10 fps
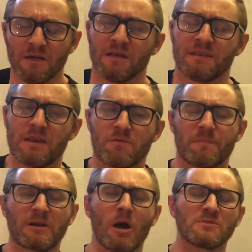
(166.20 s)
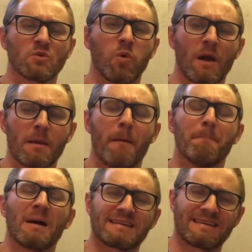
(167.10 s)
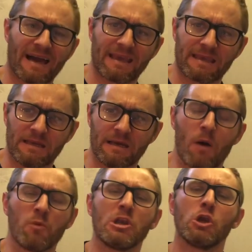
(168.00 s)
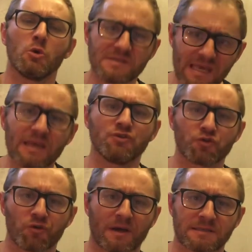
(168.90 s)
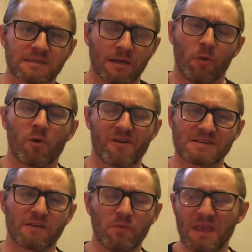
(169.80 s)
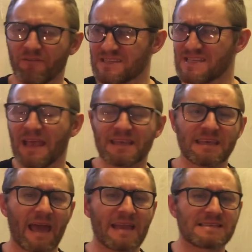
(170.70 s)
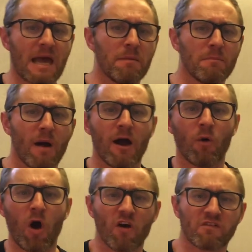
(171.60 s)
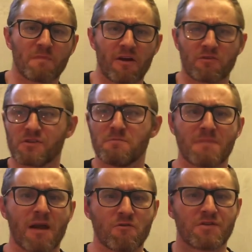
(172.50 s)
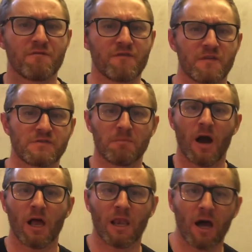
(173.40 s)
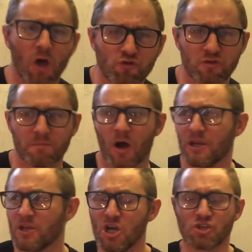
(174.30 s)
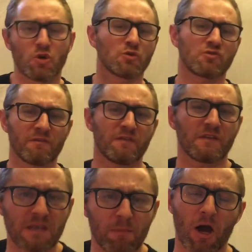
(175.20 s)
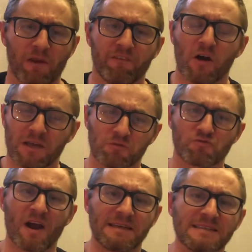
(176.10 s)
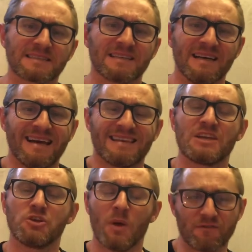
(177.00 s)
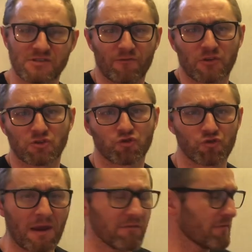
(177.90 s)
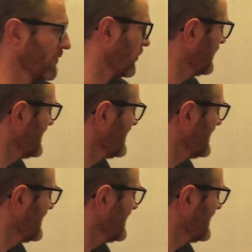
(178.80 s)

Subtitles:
then it becomes quite mundane and we lose interest. Whereas if we have a 10K, 10 mile, half marathon, 50 miler, 100 miler, 250 miler fucking race, then you have something to train for.